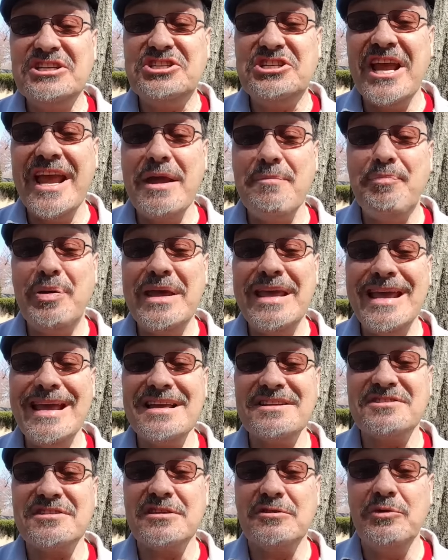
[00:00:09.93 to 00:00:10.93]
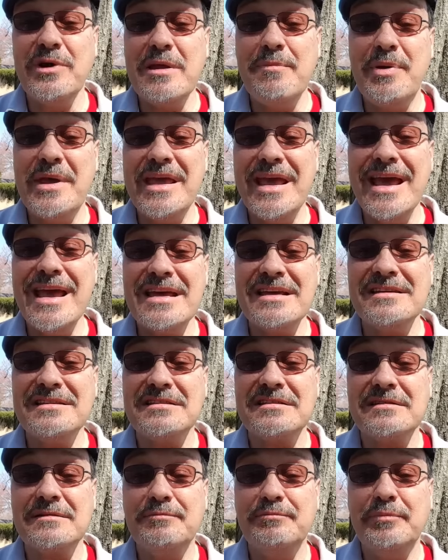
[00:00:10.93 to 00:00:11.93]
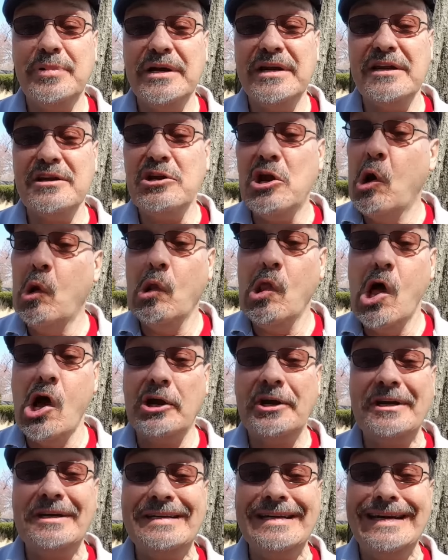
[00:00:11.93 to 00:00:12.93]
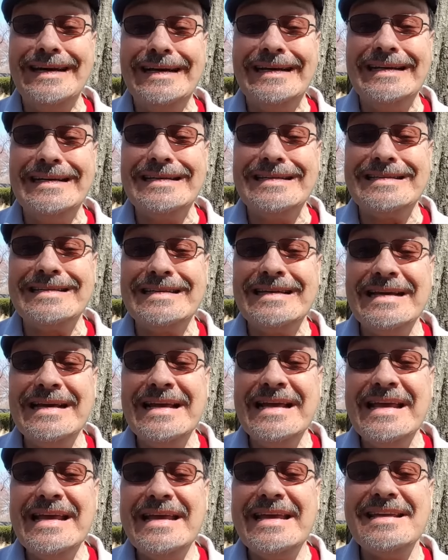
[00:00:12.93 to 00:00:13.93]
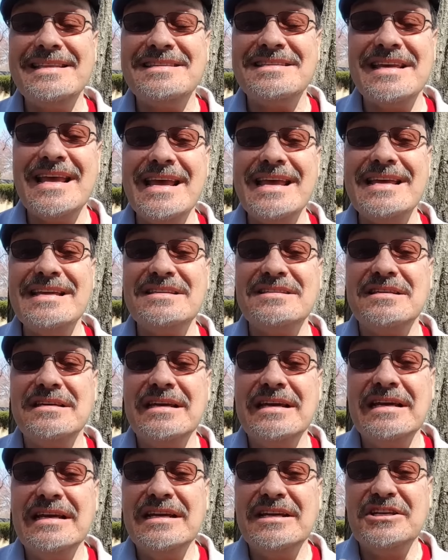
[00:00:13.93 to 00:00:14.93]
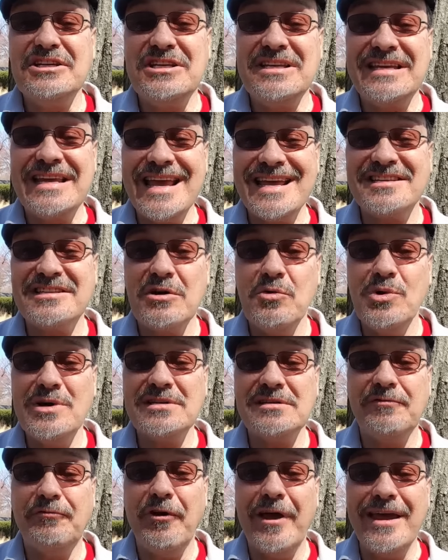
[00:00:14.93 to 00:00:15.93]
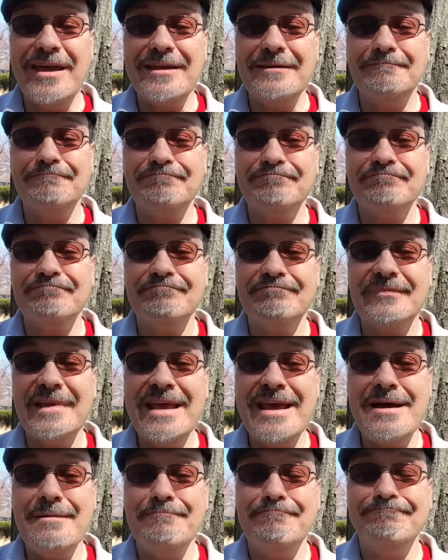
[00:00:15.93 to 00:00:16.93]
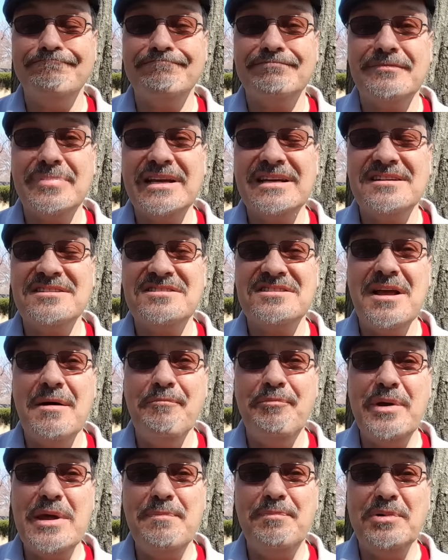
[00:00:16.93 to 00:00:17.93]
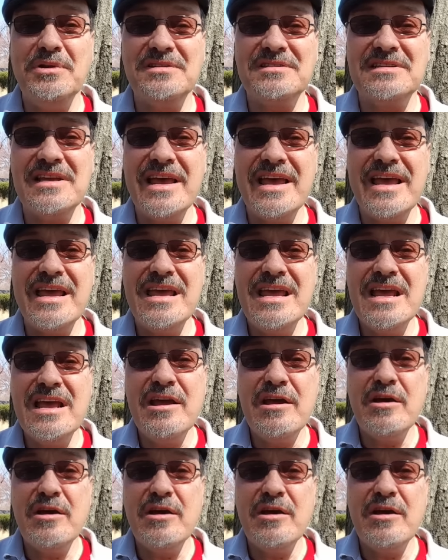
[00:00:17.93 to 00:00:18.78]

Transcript: JPS3BS, but it no longer does. It says Guess It Was Fate. Yep, because some people say